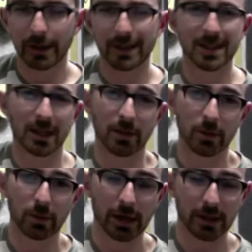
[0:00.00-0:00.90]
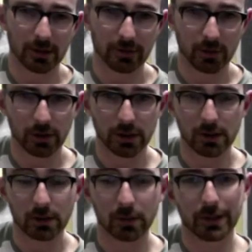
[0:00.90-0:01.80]
that can take a bit of practice if you're not
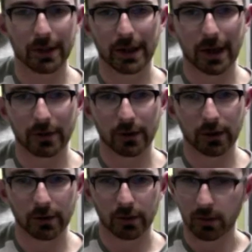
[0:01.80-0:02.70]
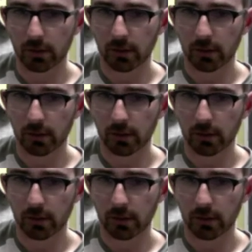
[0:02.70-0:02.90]
used to it, but you don't have to, you can.